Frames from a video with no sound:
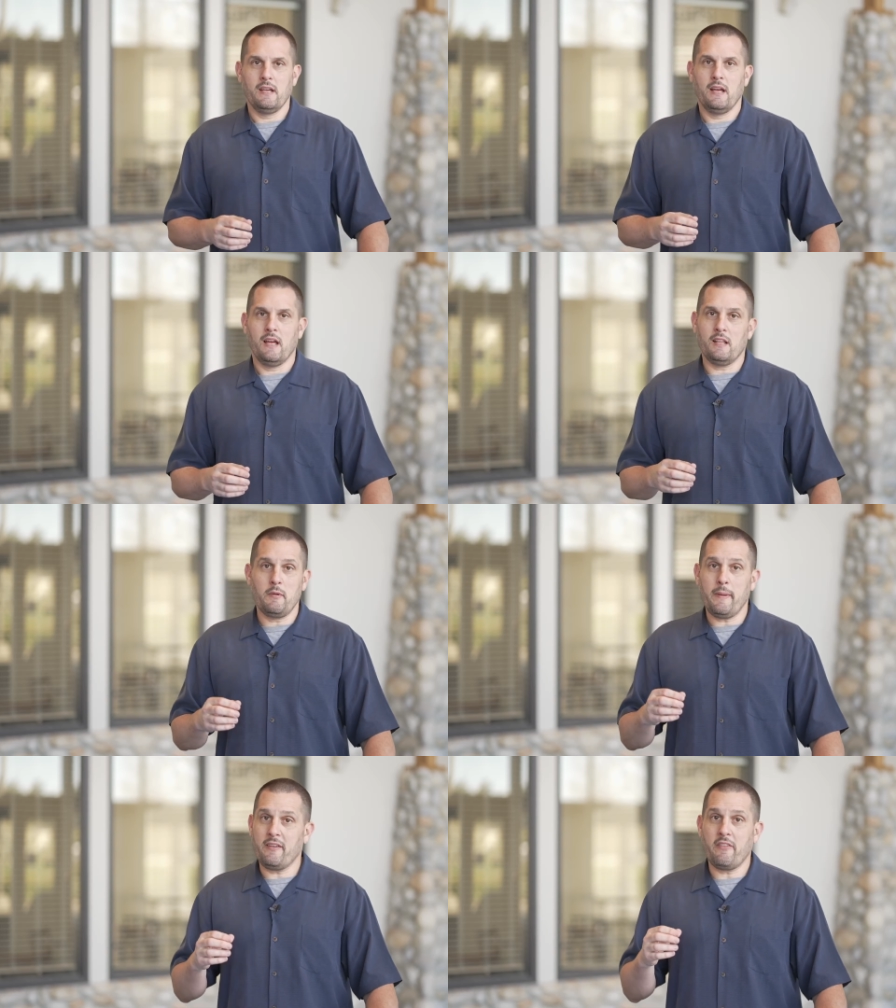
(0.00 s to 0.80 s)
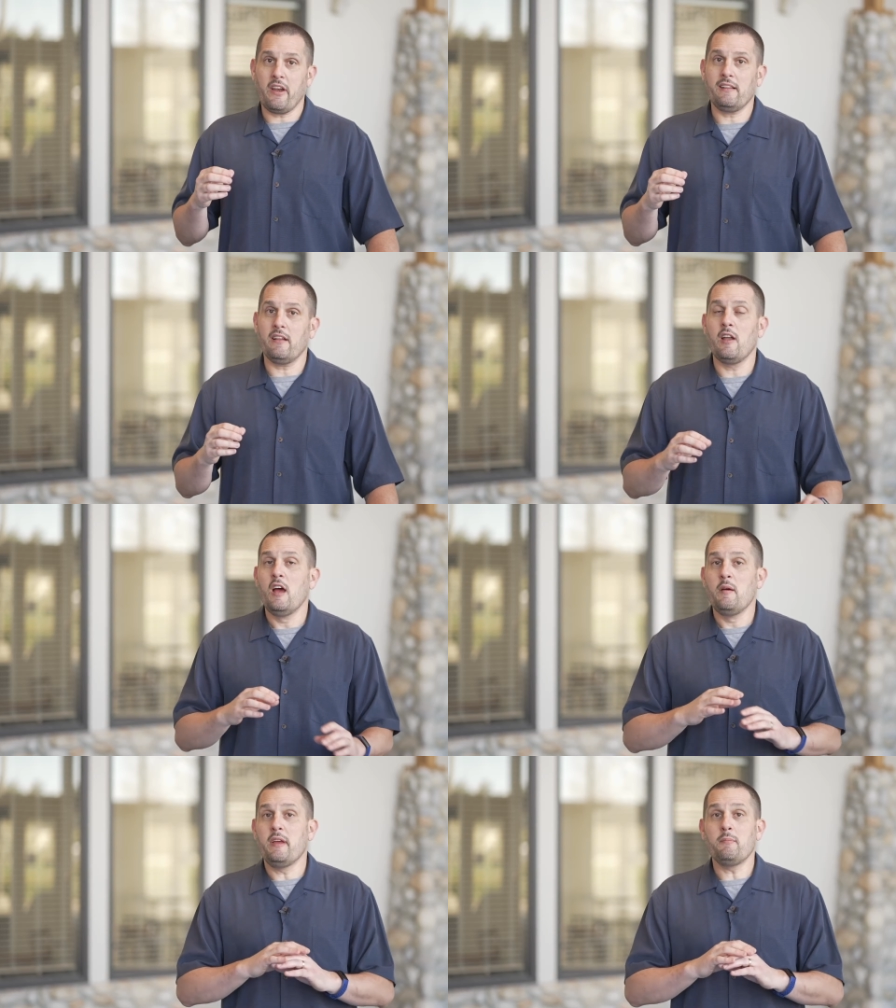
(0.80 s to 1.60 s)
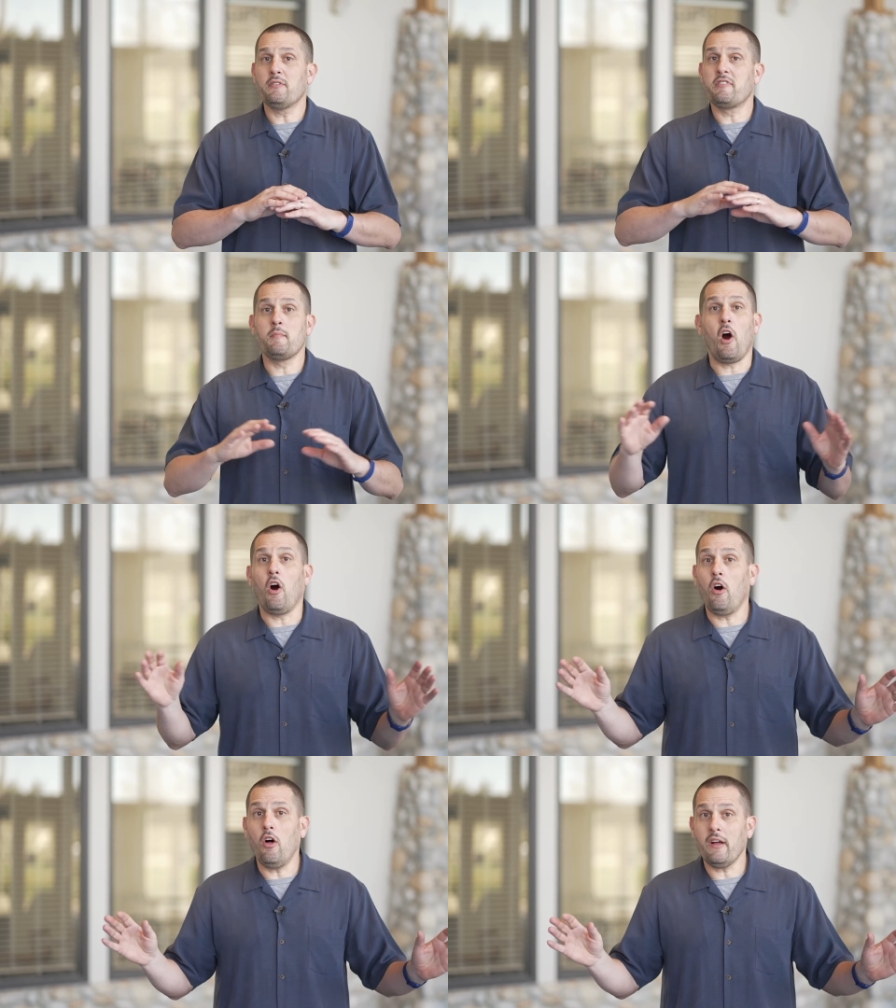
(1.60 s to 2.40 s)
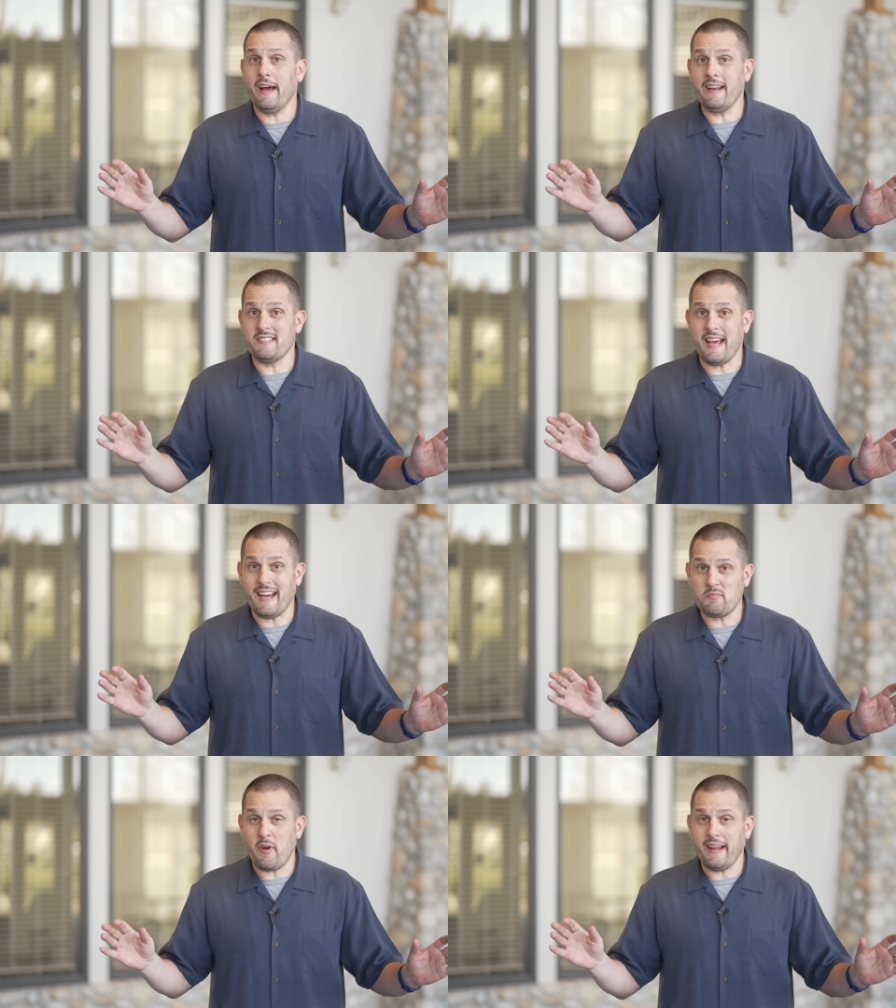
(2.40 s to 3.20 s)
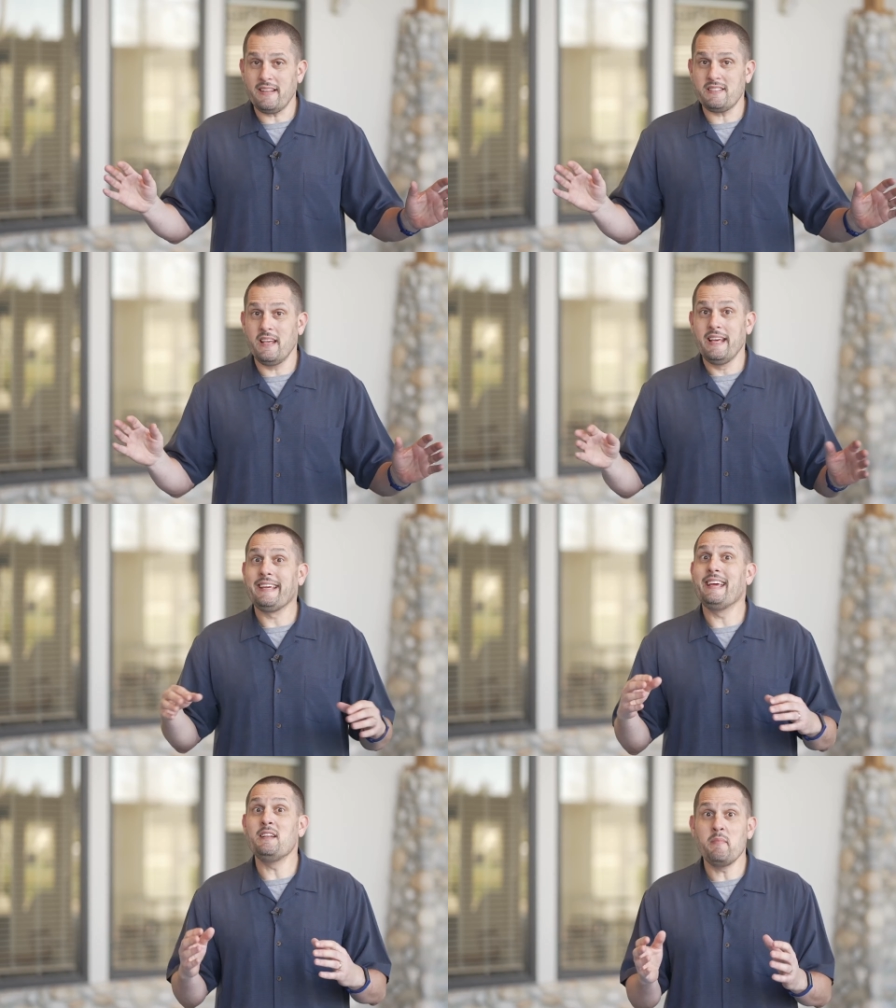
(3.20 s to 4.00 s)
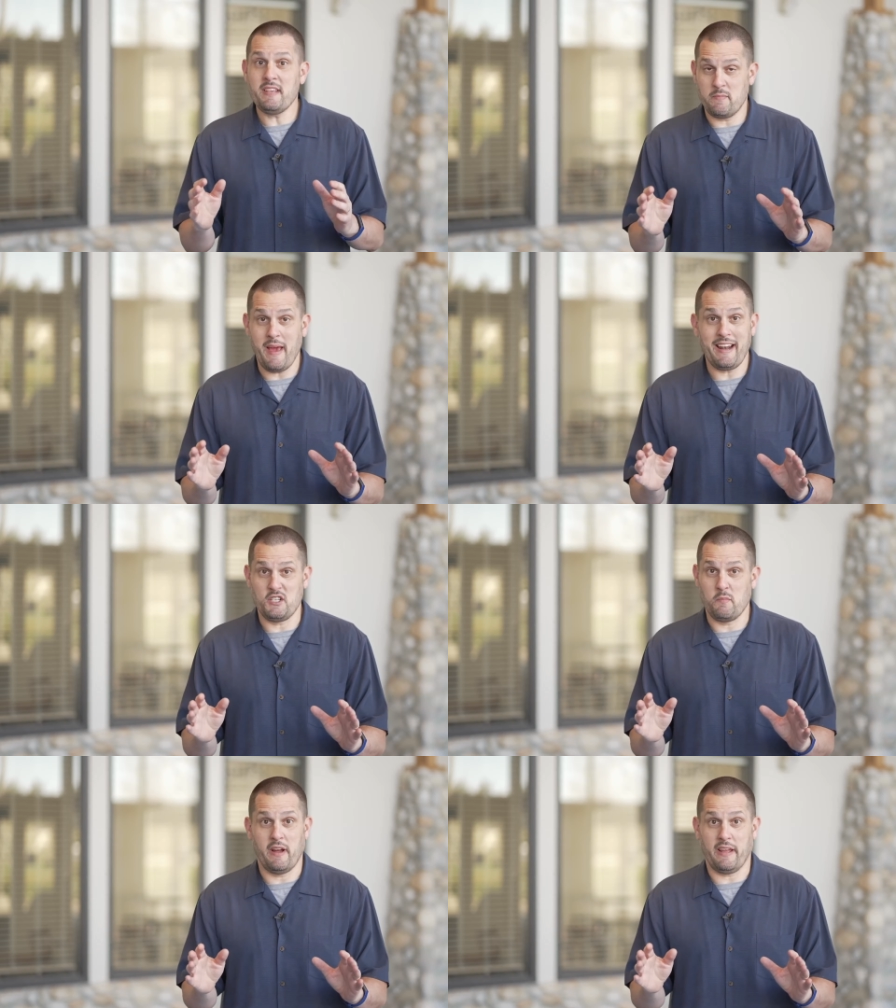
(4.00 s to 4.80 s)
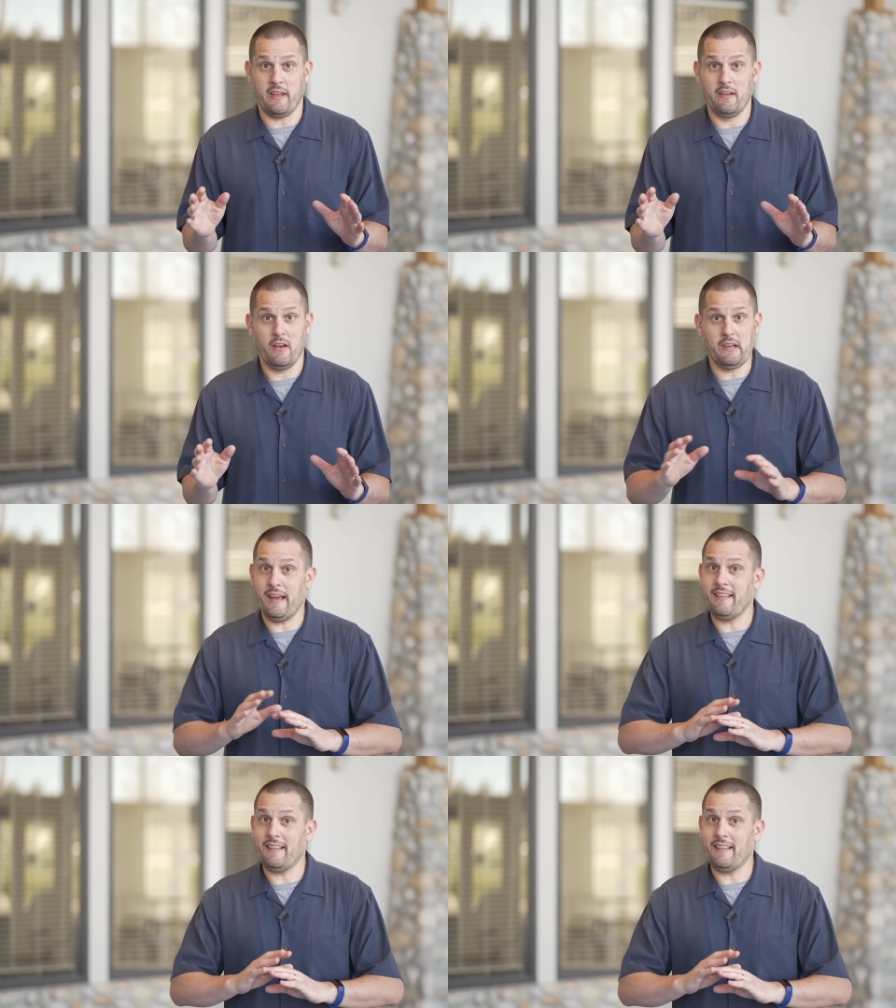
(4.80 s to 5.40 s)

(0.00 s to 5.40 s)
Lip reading: And let me make it very clear, people from all kind of tax brackets can mismanage money, okay?